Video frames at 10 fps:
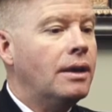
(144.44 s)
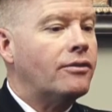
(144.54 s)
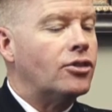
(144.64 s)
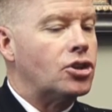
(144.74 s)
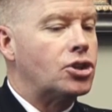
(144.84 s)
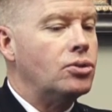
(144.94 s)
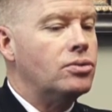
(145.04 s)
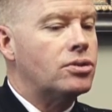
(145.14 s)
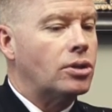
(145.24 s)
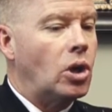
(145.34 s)
for the
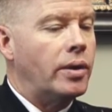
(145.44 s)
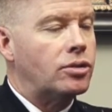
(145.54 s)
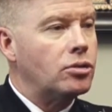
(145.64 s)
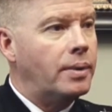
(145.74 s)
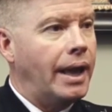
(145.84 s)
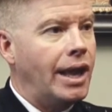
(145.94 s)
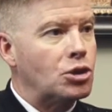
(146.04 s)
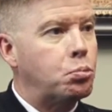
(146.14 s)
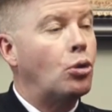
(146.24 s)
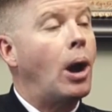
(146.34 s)
students that are going through, but
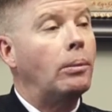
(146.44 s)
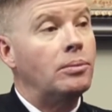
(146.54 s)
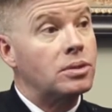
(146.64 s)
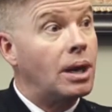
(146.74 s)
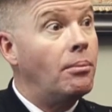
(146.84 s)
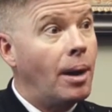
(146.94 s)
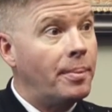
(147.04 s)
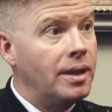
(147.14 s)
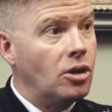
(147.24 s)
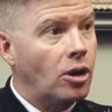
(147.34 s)
as problems come
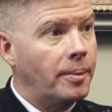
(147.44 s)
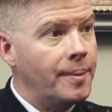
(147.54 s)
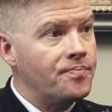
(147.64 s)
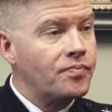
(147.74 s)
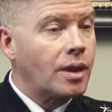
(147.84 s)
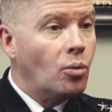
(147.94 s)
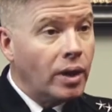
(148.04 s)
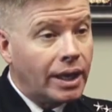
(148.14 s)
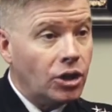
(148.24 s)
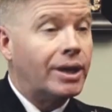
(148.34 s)
up in the Army,
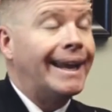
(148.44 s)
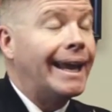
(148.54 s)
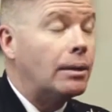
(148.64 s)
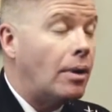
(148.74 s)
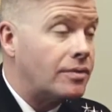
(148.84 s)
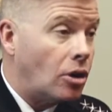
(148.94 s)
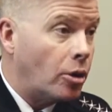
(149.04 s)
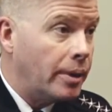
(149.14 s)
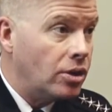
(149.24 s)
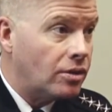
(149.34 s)
we can, you can hand them off to
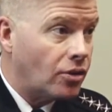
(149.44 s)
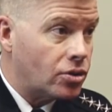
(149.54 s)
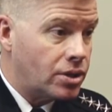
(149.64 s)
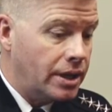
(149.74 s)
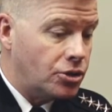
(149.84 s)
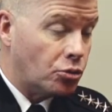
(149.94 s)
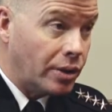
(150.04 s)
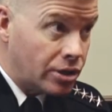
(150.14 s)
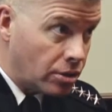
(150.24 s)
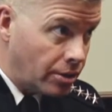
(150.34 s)
Army University to
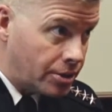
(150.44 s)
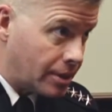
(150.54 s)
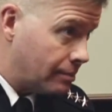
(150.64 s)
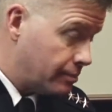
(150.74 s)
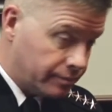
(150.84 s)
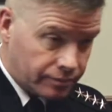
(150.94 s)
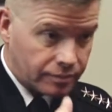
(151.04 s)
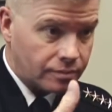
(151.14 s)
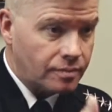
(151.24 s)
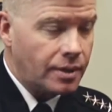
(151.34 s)
research,
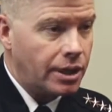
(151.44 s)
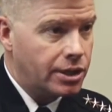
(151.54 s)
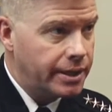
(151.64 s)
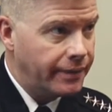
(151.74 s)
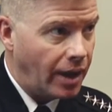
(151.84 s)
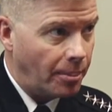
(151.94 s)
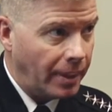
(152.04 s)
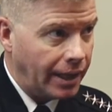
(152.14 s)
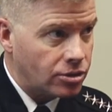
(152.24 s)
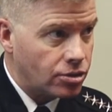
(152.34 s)
to develop
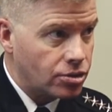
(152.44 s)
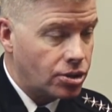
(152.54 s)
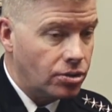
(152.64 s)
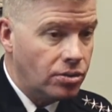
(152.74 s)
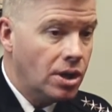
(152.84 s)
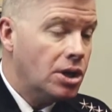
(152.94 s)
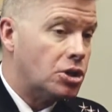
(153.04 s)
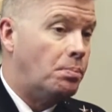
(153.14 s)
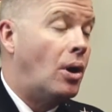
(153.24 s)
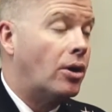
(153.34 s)
answers to,
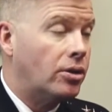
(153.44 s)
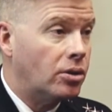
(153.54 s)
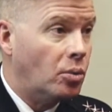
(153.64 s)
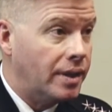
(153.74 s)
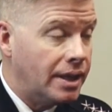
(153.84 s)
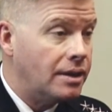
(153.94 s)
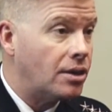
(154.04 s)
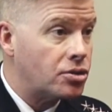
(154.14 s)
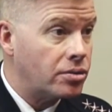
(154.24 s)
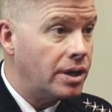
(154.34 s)
to partner with
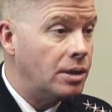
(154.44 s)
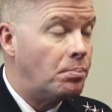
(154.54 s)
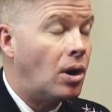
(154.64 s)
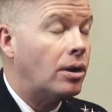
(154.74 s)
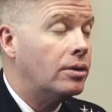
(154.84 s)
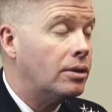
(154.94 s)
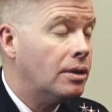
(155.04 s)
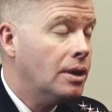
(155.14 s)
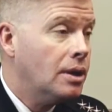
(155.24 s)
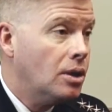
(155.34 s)
industry, to
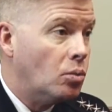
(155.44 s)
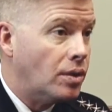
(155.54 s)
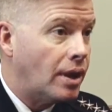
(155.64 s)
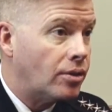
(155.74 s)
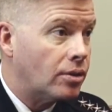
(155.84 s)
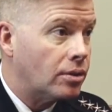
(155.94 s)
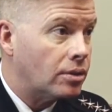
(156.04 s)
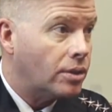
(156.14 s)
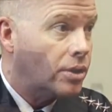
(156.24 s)
partner with other